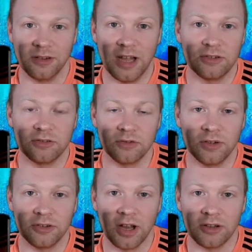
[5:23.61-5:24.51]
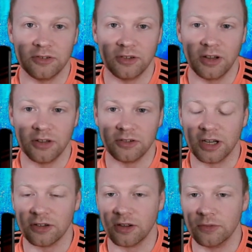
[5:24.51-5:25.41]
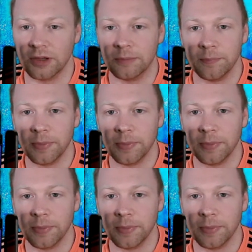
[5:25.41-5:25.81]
natural as she gets older.